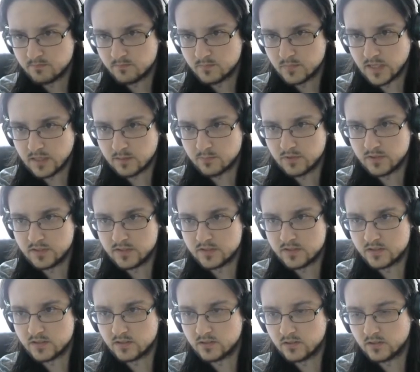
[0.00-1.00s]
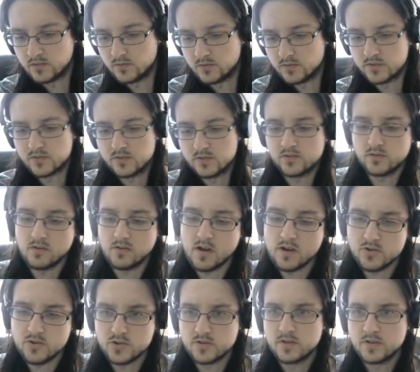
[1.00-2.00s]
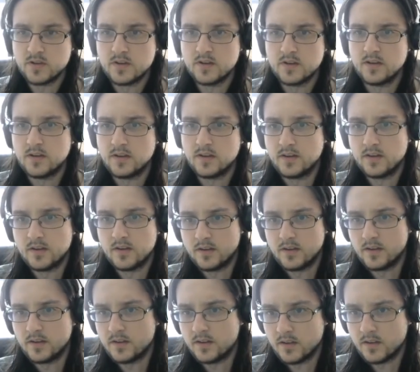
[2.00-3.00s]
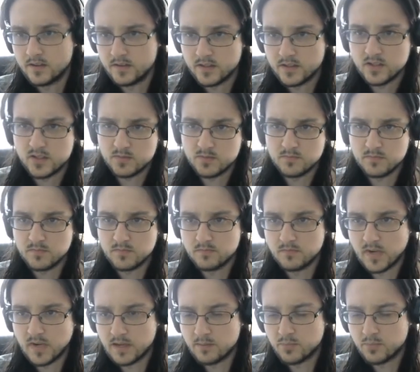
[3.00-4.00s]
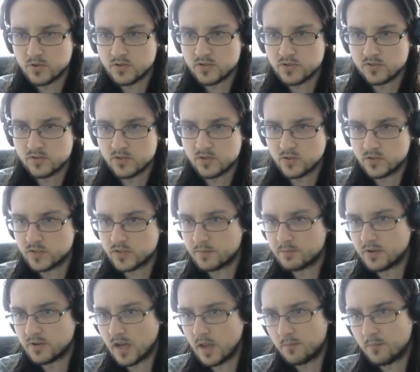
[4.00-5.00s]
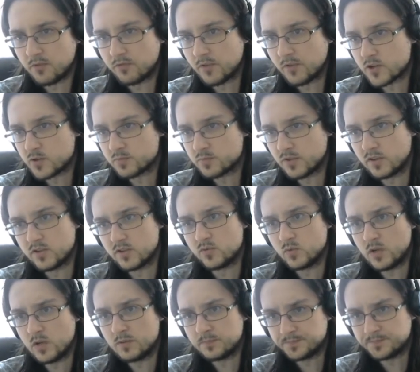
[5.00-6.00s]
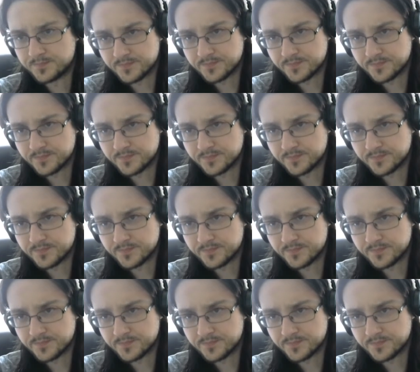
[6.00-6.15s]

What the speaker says: Black plays the closed Tarrasch. This is my personal choice. I'm a French player as well.